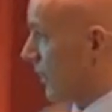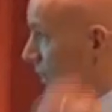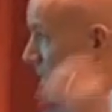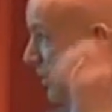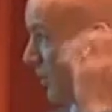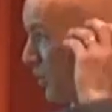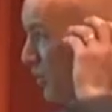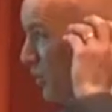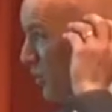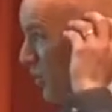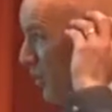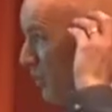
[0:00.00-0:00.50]
There
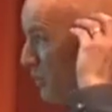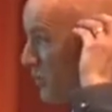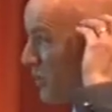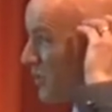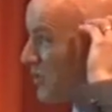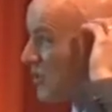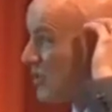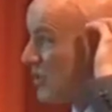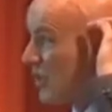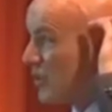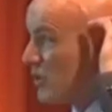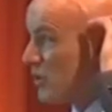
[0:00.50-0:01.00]
are also
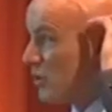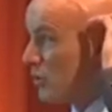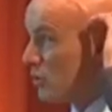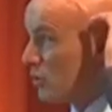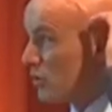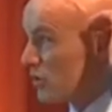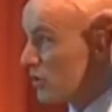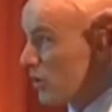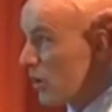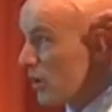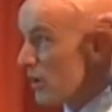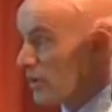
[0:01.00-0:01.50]
options that you
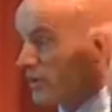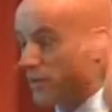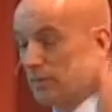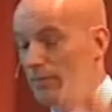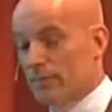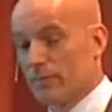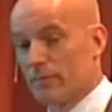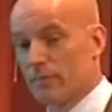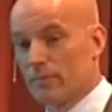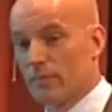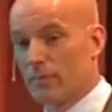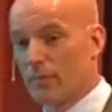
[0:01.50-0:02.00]
start
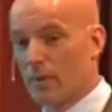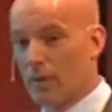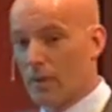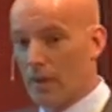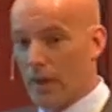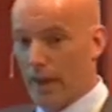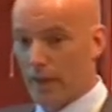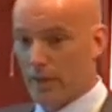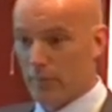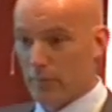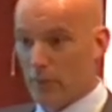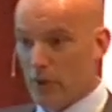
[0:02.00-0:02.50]

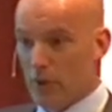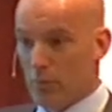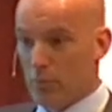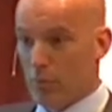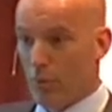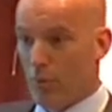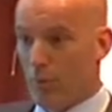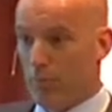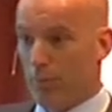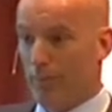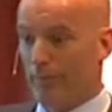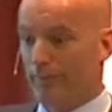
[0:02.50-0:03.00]
at a mini
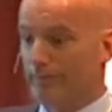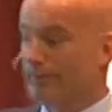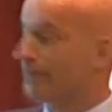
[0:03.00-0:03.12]
pop